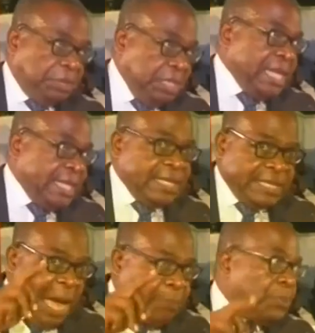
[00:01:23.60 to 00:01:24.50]
at the
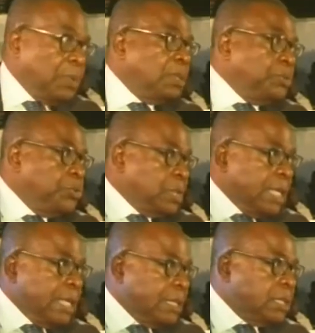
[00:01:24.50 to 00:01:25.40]
top, you can
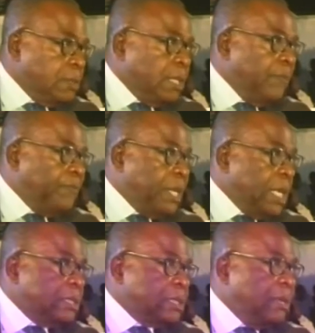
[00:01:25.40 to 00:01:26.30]
get the
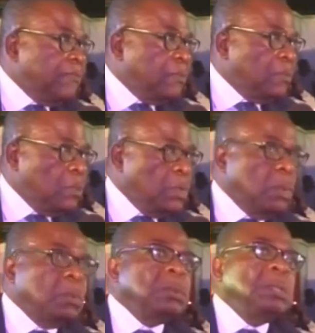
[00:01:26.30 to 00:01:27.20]
figures and you uh,
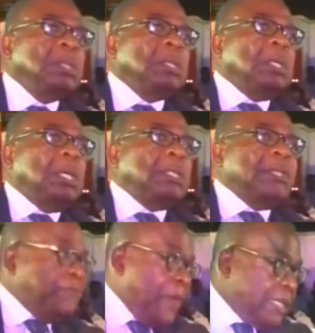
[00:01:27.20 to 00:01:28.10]
know and the
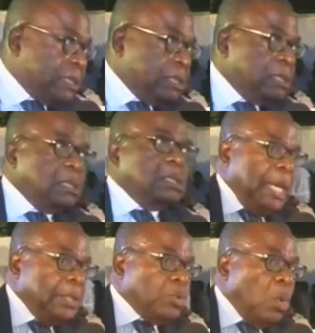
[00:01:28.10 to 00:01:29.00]
facts.
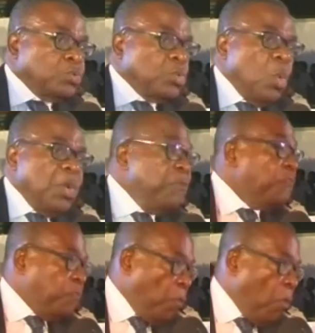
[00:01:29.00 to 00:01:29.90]
It will also
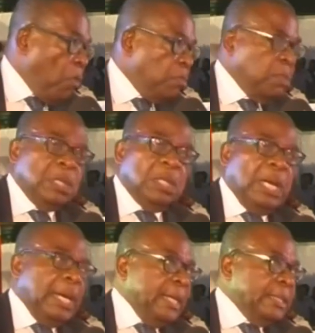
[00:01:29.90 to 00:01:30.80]
inform
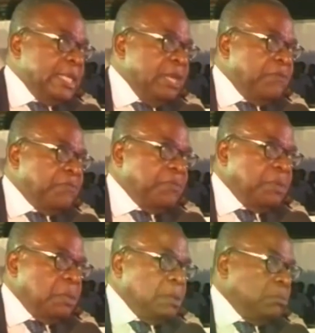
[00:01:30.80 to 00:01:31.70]
and give
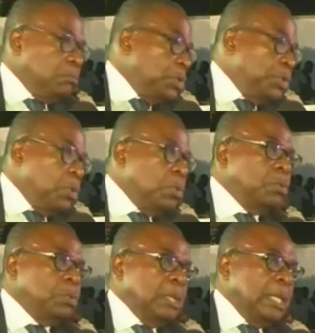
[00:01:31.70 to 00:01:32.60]
you know
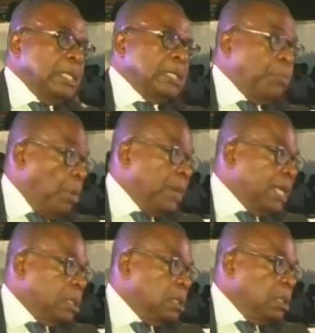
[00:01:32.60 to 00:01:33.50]
uh, the public
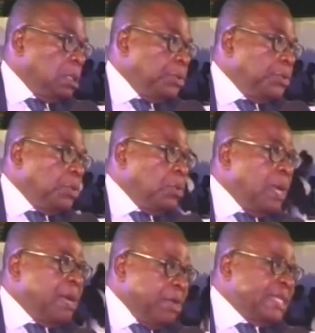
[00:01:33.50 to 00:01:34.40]
you know a
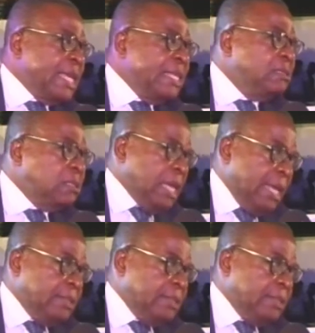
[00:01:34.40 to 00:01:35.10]
greater insight.